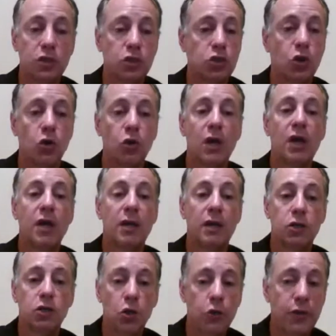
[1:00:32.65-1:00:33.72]
So
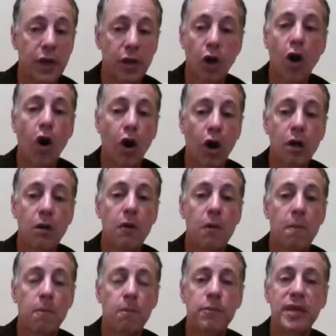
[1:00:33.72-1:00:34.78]
there are
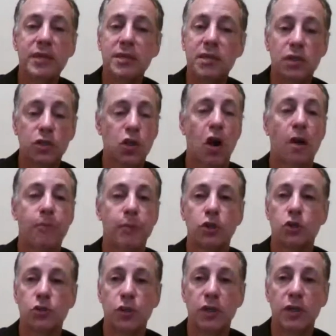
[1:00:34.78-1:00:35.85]
business
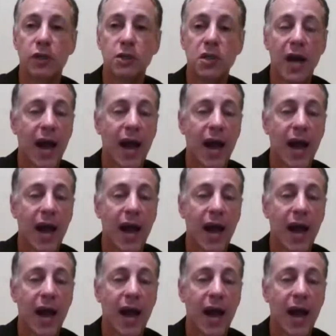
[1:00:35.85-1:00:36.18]
opportunities.